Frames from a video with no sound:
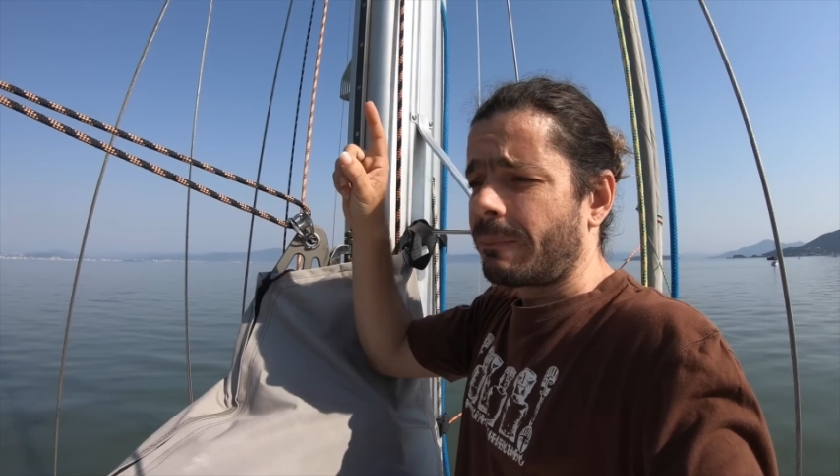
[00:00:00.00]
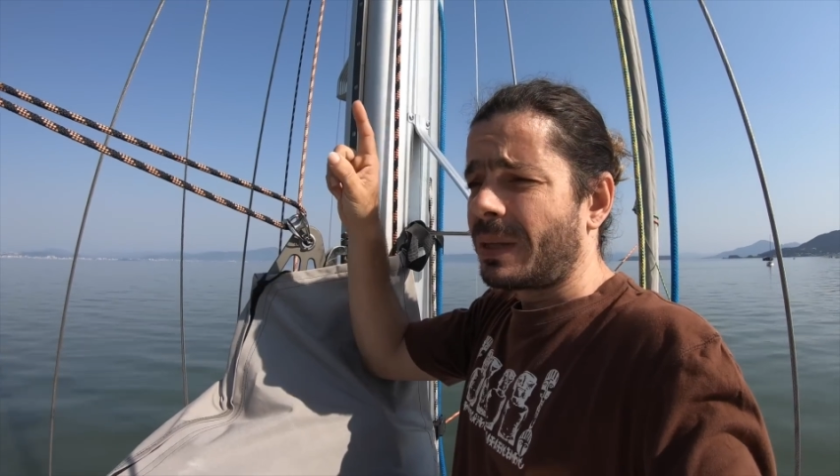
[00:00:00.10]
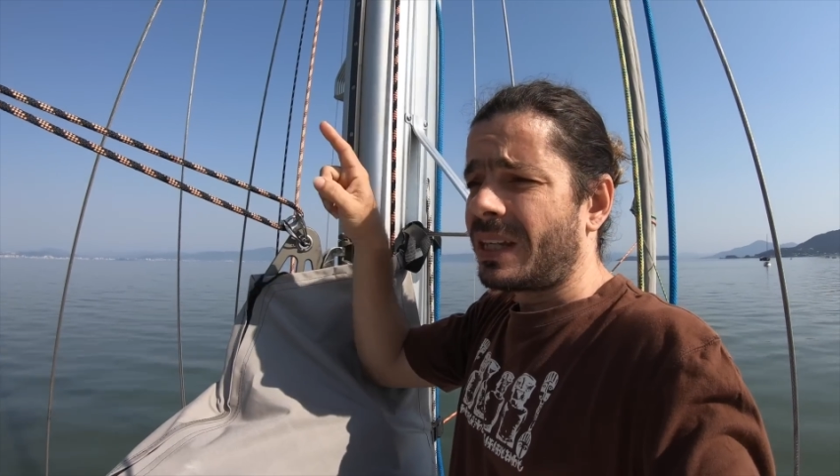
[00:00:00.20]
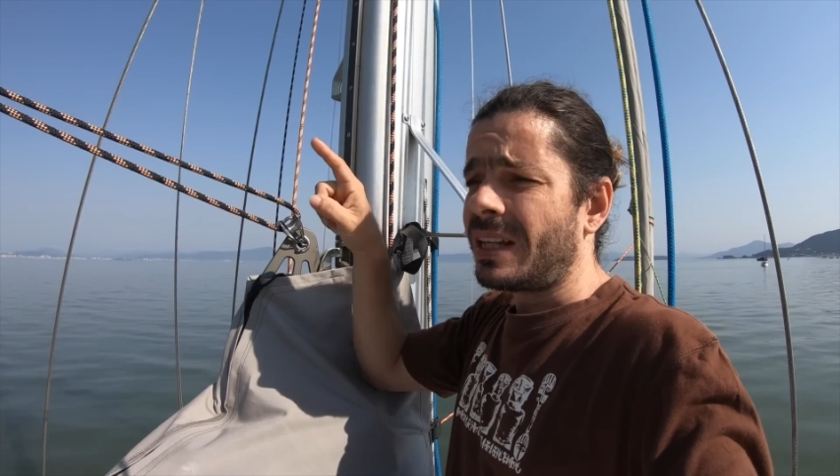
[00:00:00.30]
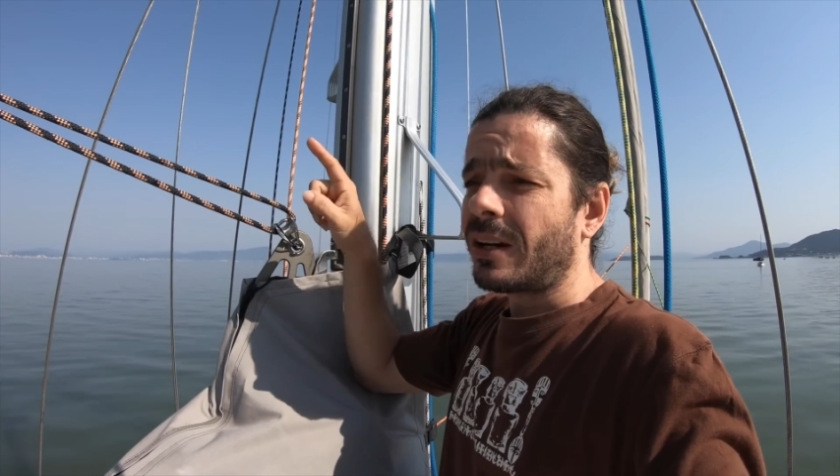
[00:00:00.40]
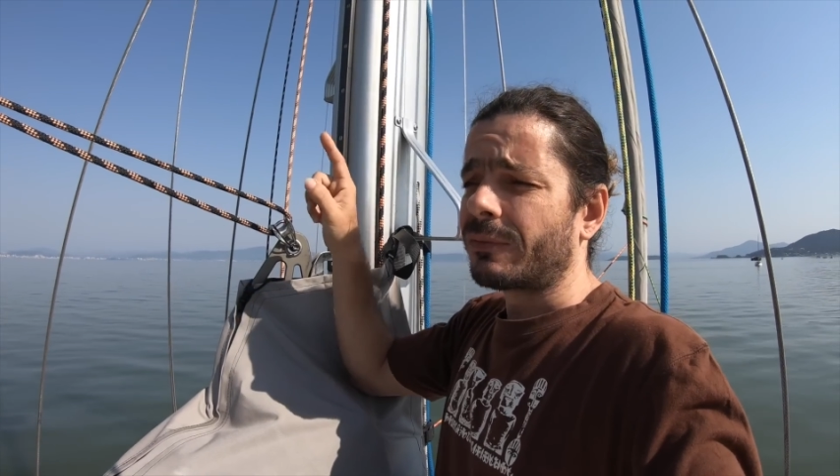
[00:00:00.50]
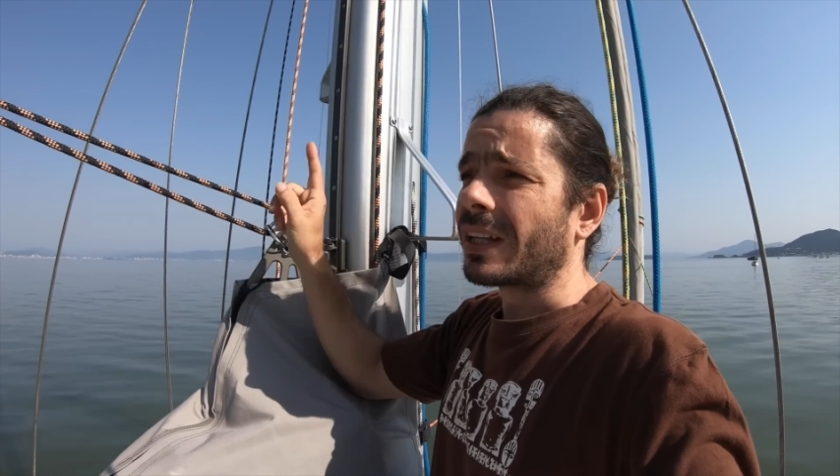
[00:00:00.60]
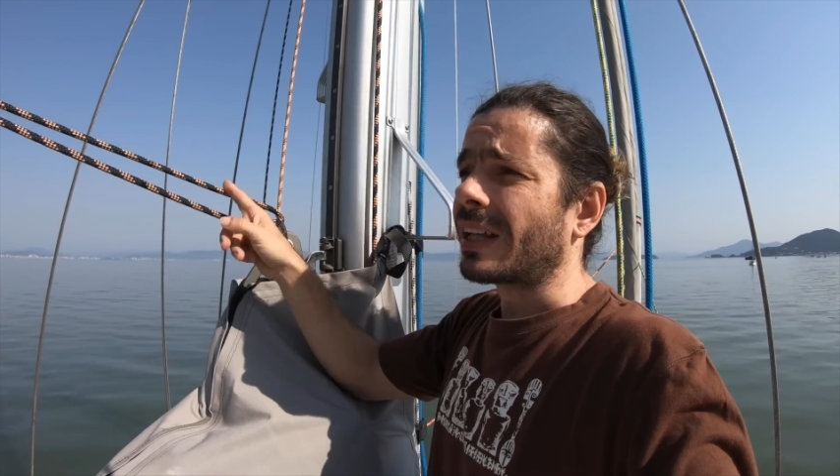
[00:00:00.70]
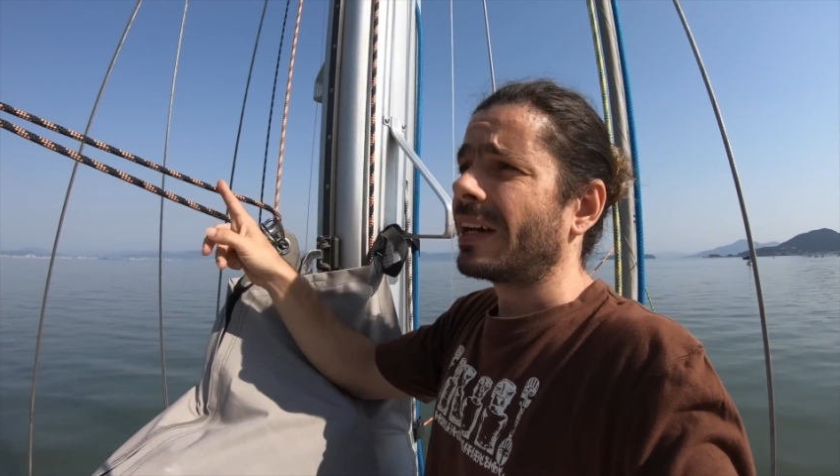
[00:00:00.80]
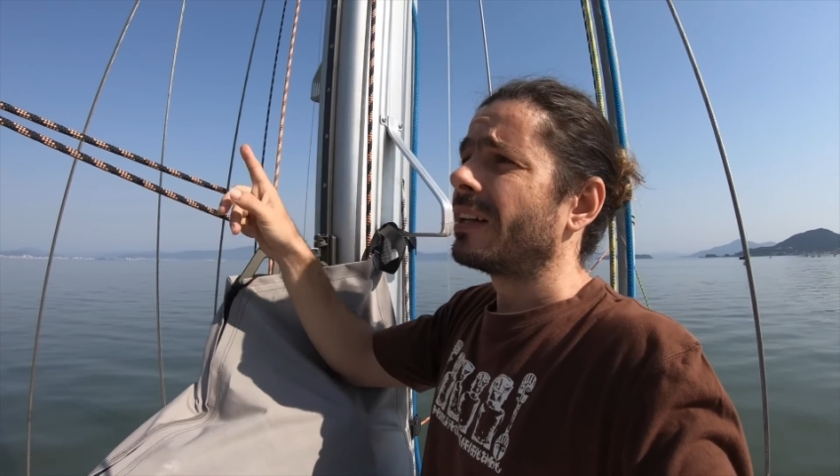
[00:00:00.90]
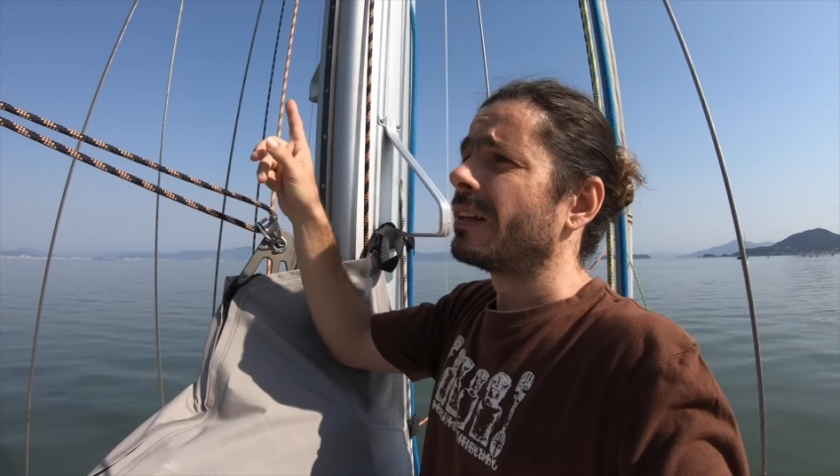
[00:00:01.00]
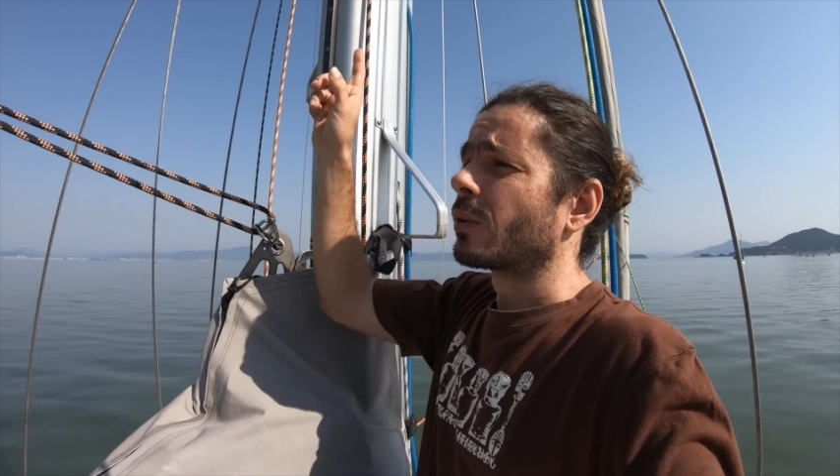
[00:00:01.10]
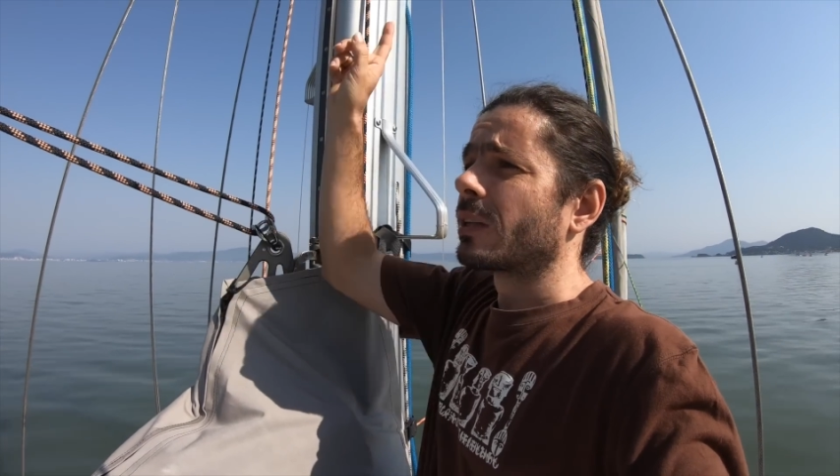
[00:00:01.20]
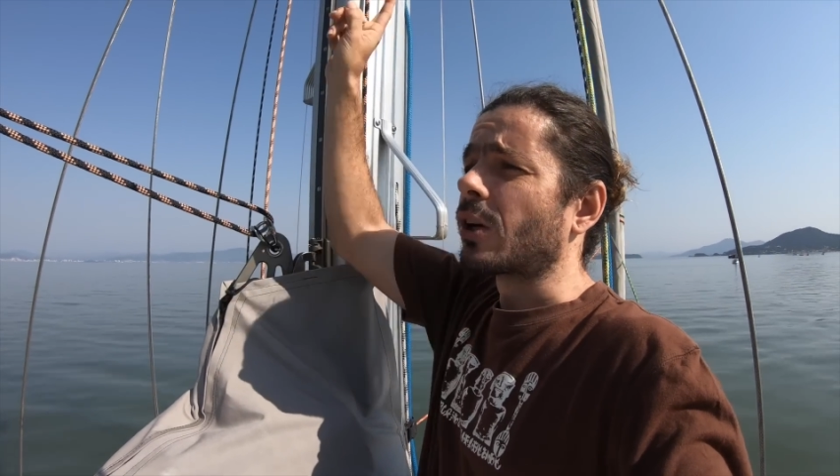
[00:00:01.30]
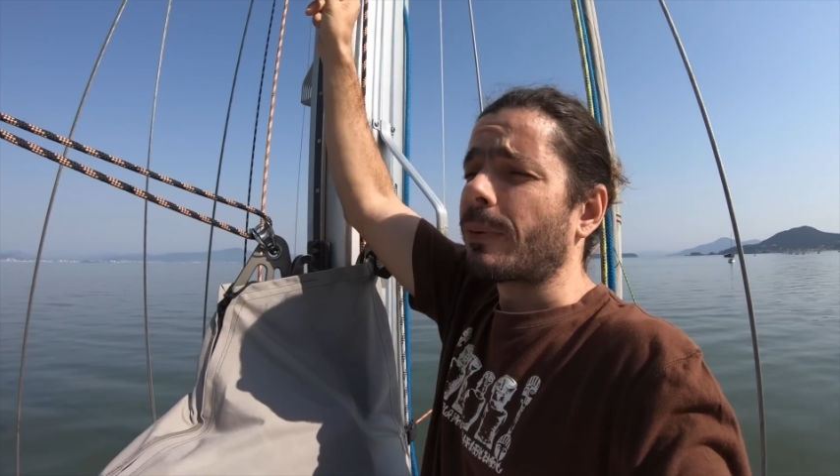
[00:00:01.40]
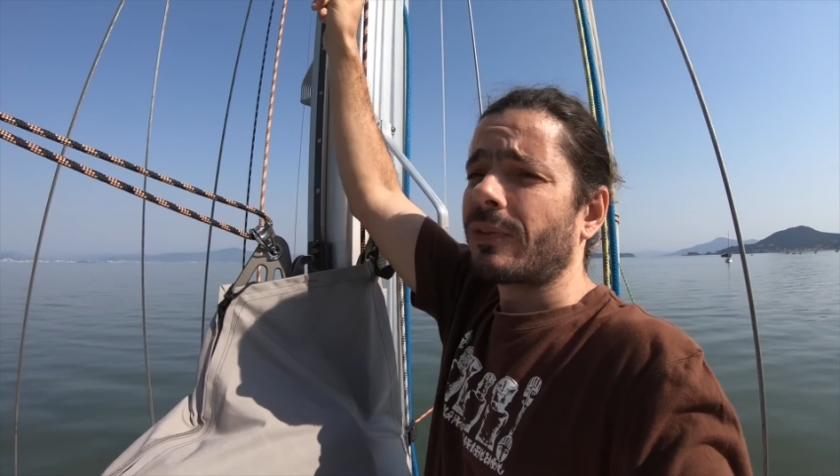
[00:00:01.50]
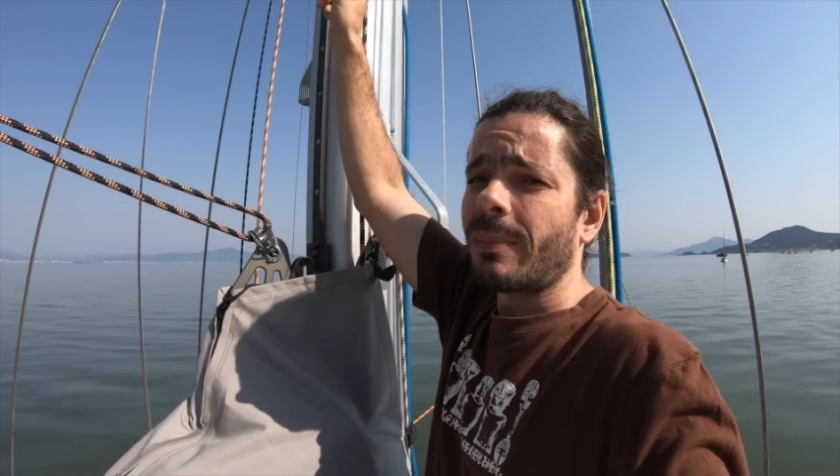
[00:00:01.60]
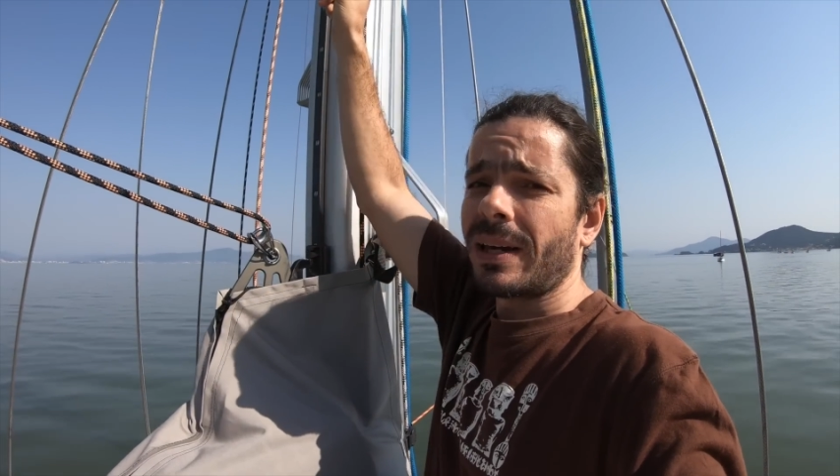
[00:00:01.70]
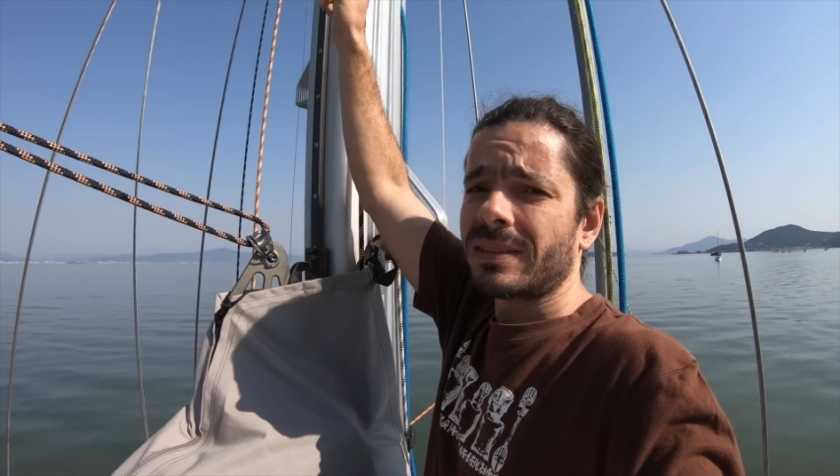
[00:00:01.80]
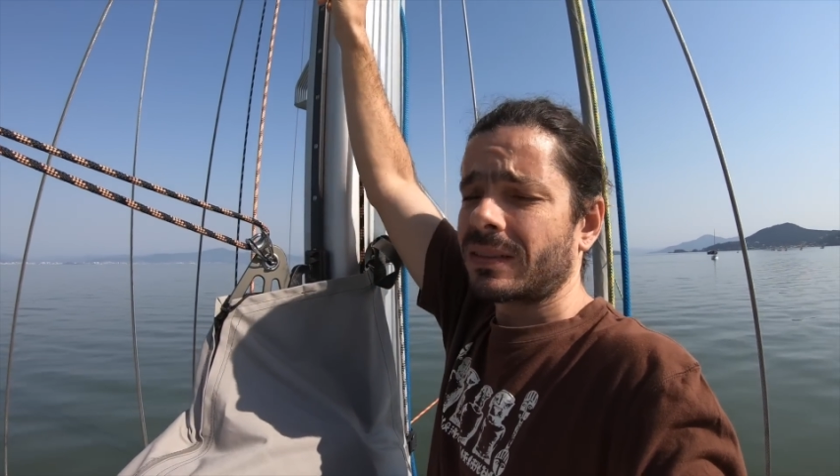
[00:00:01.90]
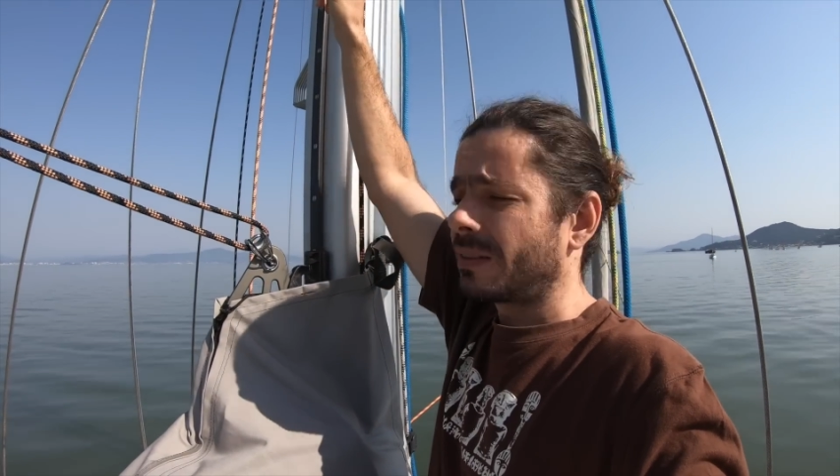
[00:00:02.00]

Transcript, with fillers: beginning of the line is on the top of the mess